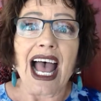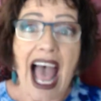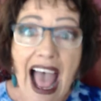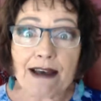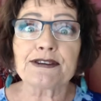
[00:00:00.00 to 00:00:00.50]

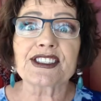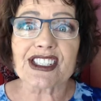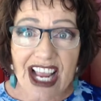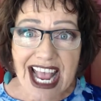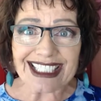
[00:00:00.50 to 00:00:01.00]
have
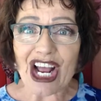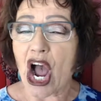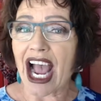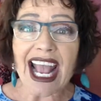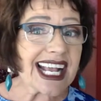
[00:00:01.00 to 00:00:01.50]
said
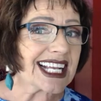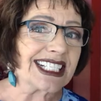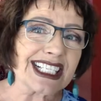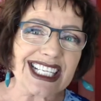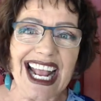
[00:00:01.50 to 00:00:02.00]
I
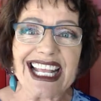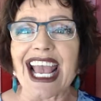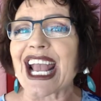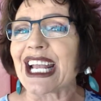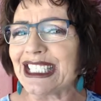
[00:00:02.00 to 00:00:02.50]
can stay
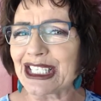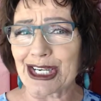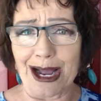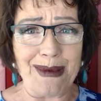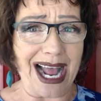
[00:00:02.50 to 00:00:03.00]
there
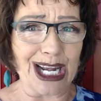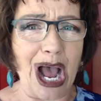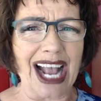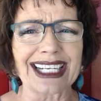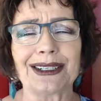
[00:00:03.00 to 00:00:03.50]
anytime I
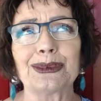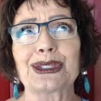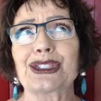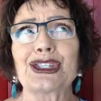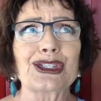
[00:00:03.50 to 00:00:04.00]
like. It
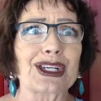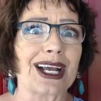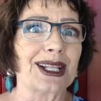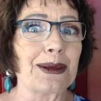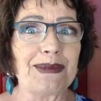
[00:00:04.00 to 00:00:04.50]
was just
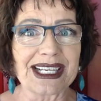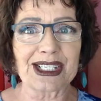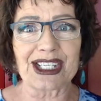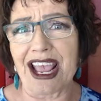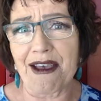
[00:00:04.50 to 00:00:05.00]
the
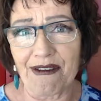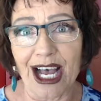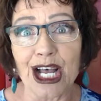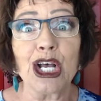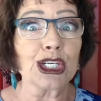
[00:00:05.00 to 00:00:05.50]
best
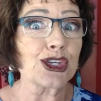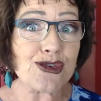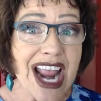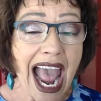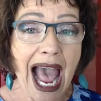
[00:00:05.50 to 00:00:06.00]
ever
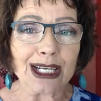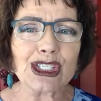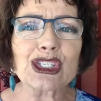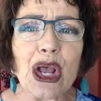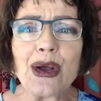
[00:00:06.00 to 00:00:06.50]
treehouse,
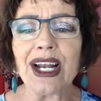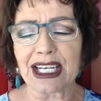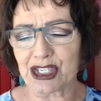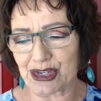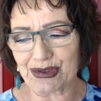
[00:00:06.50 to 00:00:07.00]
so
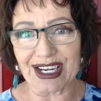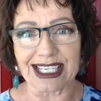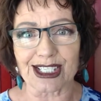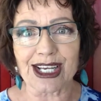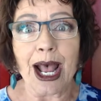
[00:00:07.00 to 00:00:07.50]

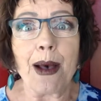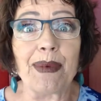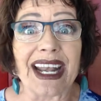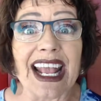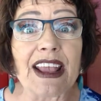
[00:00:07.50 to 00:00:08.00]
luxurious.
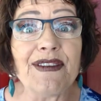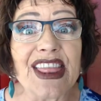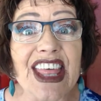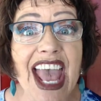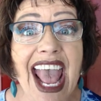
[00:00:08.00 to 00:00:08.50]
But
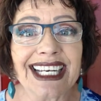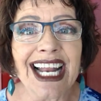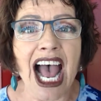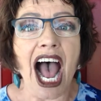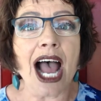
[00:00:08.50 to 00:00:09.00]
even then,
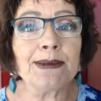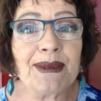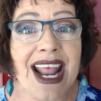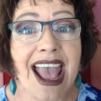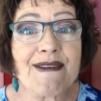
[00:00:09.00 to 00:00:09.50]
I'm
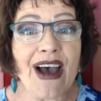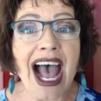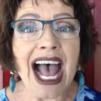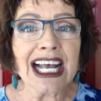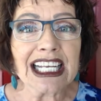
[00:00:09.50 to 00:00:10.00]

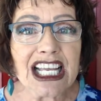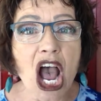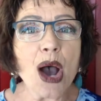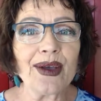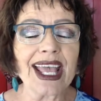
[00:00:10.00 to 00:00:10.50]
never
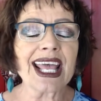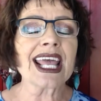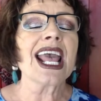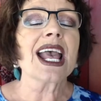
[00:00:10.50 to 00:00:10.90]
going